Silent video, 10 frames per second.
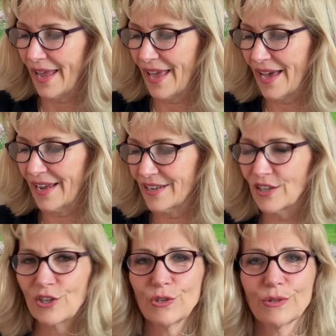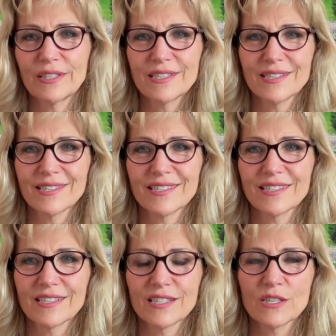And, you know, this is
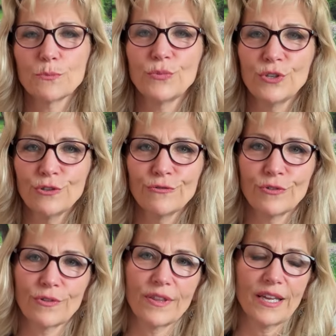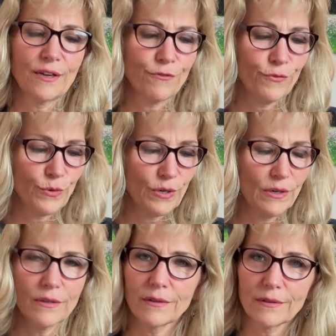this is a beautiful thing
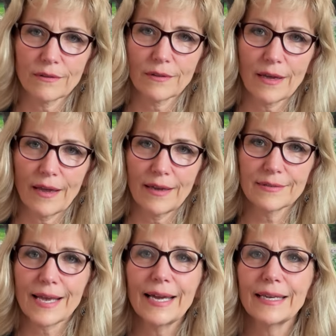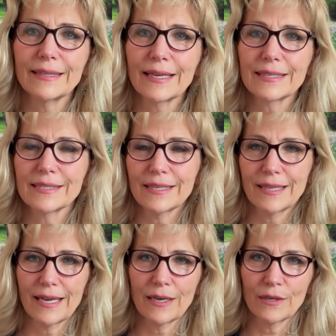for anxiety. Like I said,
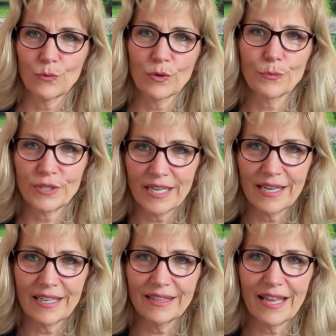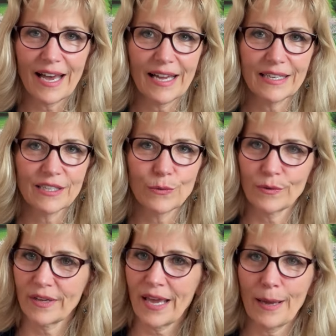that we're pretending that you
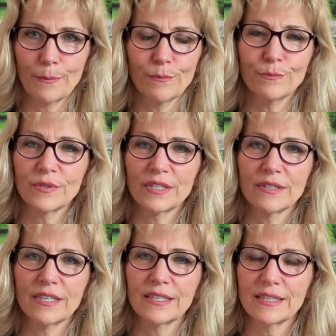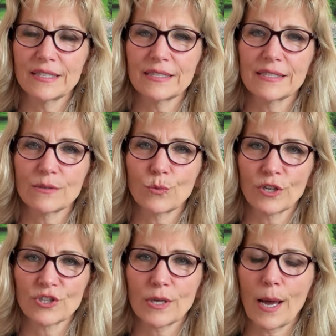came to this
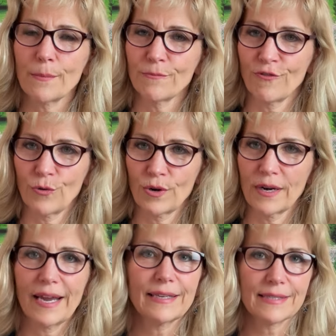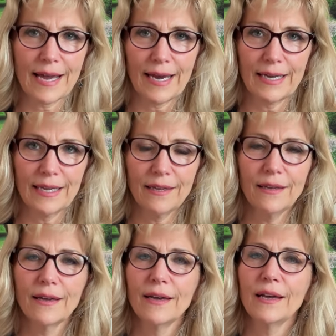workshop for anxiety.
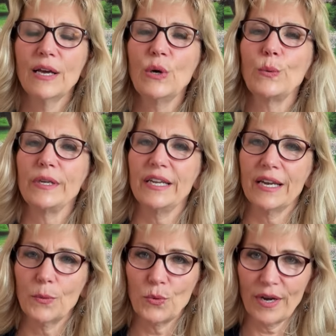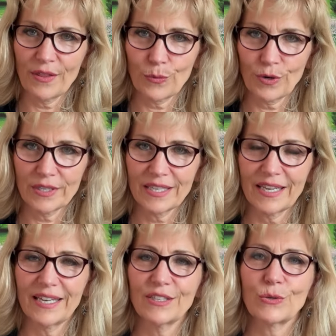We did our breath work to
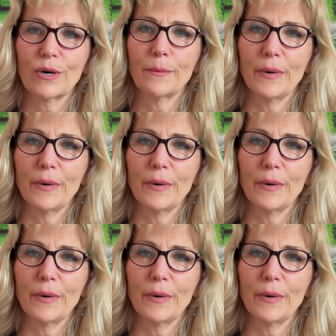get into our